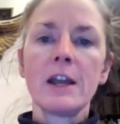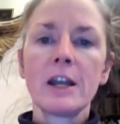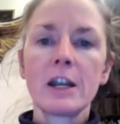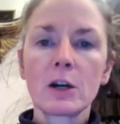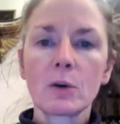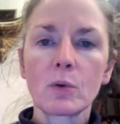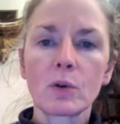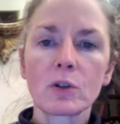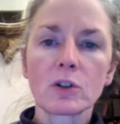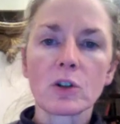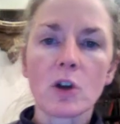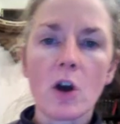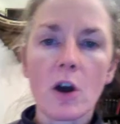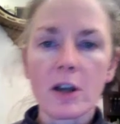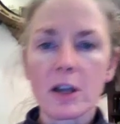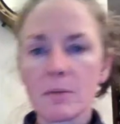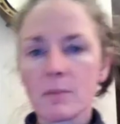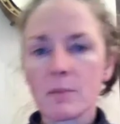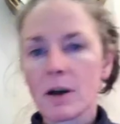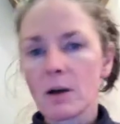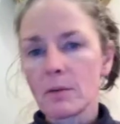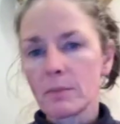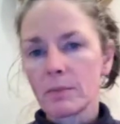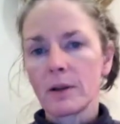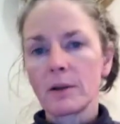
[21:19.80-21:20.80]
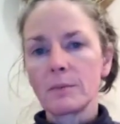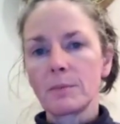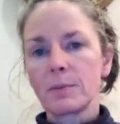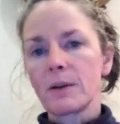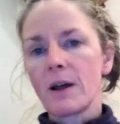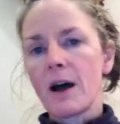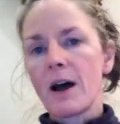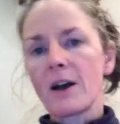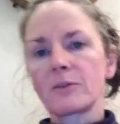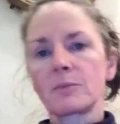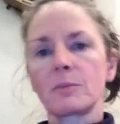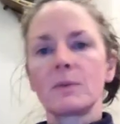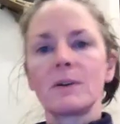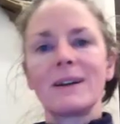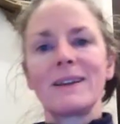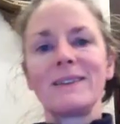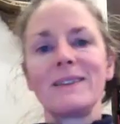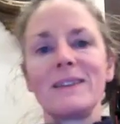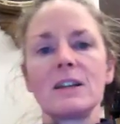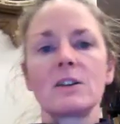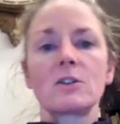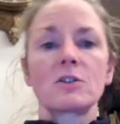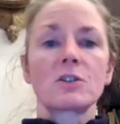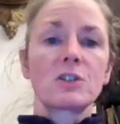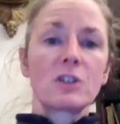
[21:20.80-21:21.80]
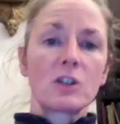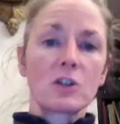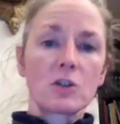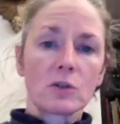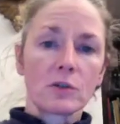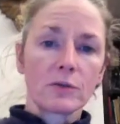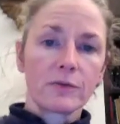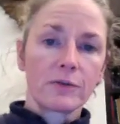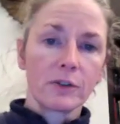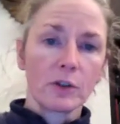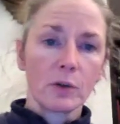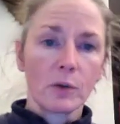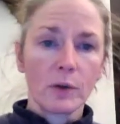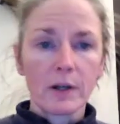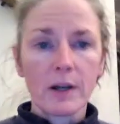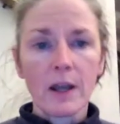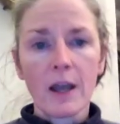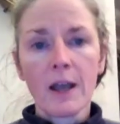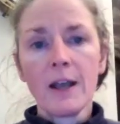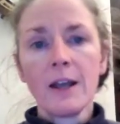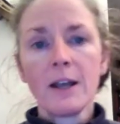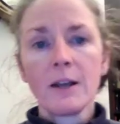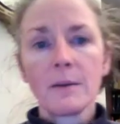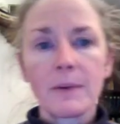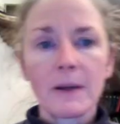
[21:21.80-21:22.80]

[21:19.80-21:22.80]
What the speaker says: here we're talking about blood plasma and the interstitial fluid.